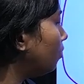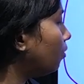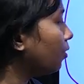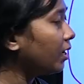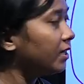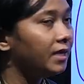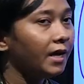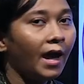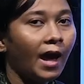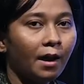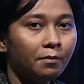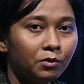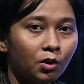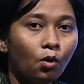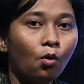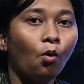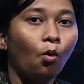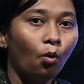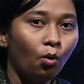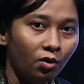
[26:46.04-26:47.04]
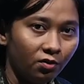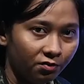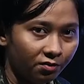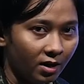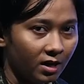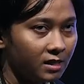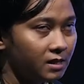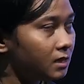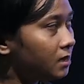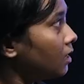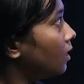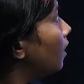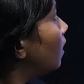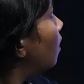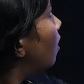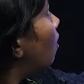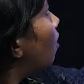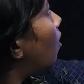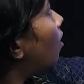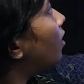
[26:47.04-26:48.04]
okay, they have the holdfast
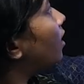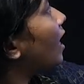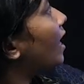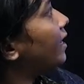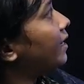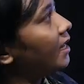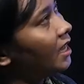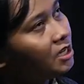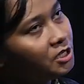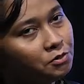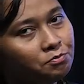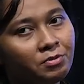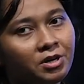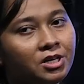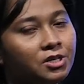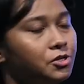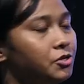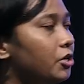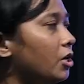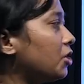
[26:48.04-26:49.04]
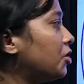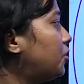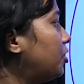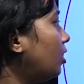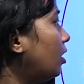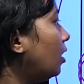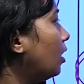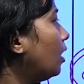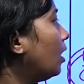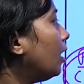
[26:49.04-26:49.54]
or attachment structure.